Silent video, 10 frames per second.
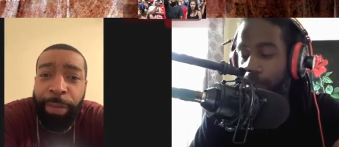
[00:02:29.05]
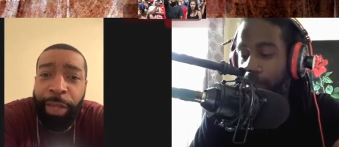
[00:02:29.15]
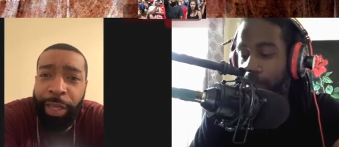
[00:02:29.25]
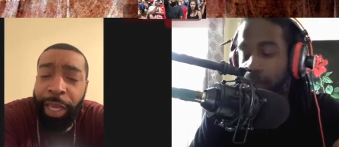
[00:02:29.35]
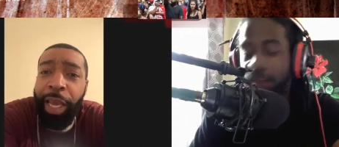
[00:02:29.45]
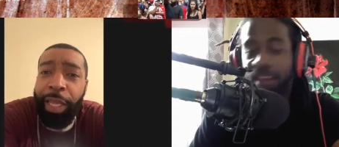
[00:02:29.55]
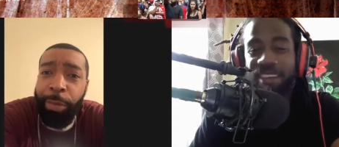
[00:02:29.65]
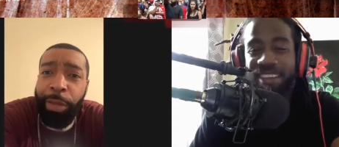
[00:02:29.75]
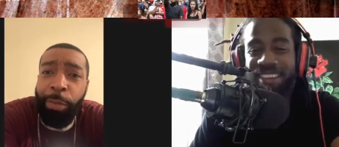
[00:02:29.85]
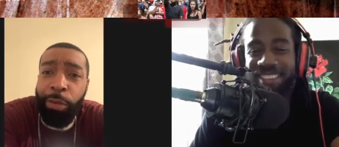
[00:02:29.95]
Speaker 1: Yeah. The,
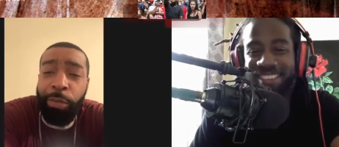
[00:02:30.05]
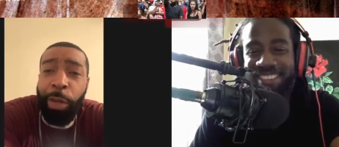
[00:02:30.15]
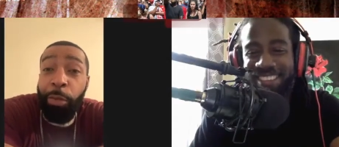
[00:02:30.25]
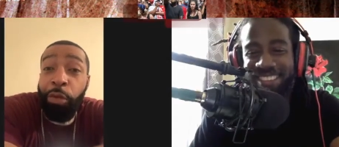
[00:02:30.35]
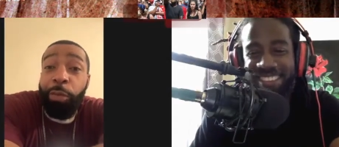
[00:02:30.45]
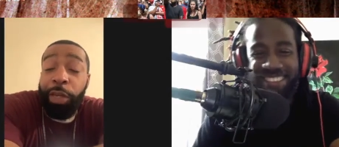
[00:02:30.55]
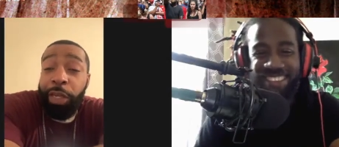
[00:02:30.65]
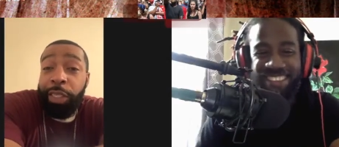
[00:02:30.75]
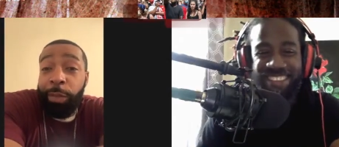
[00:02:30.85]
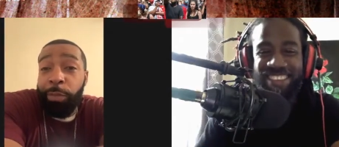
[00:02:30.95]
the movement
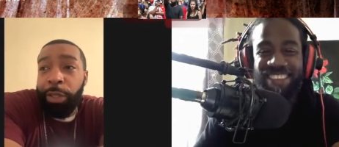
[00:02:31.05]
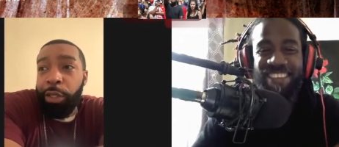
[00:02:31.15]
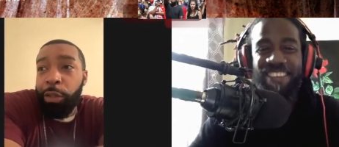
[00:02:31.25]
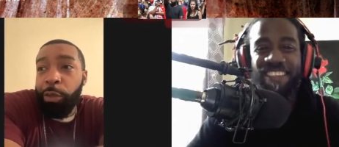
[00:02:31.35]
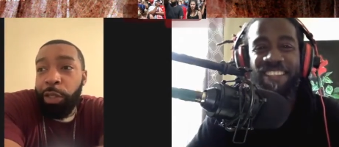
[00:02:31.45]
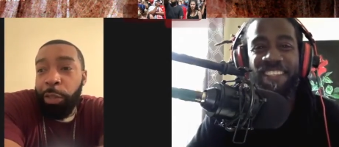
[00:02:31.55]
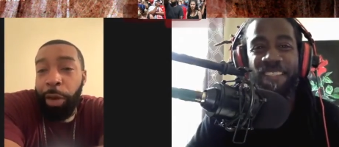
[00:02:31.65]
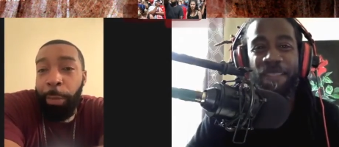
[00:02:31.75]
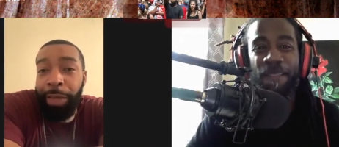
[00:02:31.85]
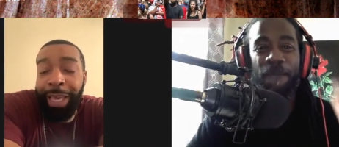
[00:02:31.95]
is, is used as
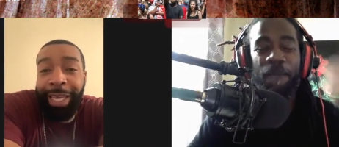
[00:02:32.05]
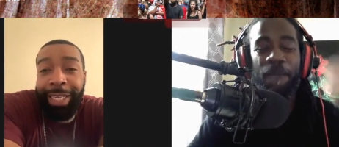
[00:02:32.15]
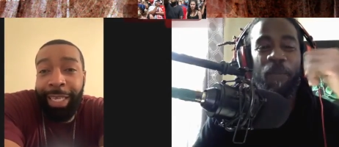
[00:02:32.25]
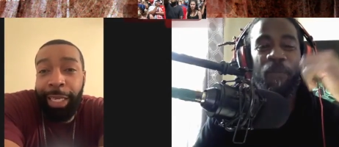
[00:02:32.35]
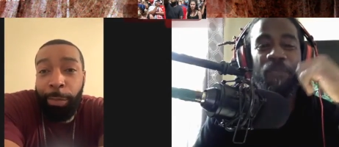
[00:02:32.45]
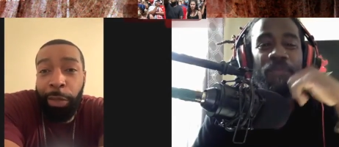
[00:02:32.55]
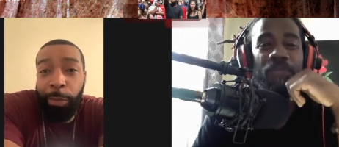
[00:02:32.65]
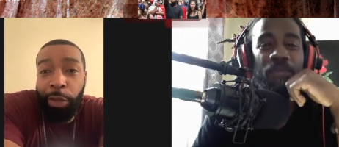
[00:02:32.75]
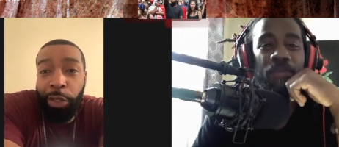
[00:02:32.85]
propaganda to get people to